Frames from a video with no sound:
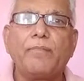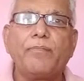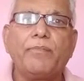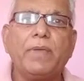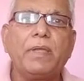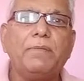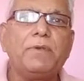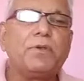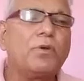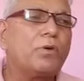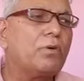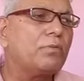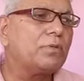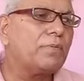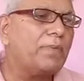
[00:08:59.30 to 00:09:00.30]
When we talk
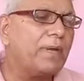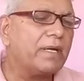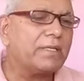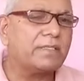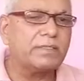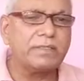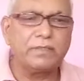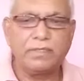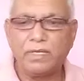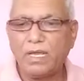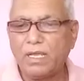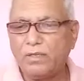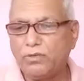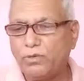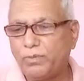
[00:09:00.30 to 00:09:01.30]
of the facts, I
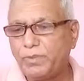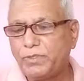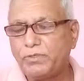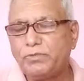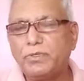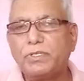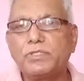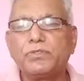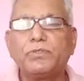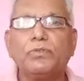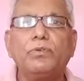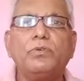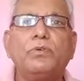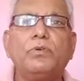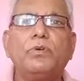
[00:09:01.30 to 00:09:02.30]
hope students
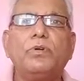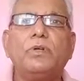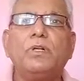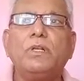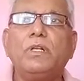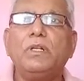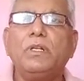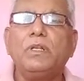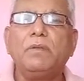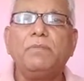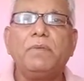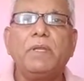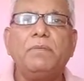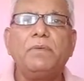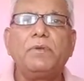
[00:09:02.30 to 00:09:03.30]
know,
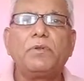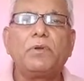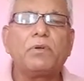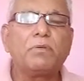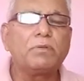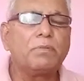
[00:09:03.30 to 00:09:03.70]
when we talk of the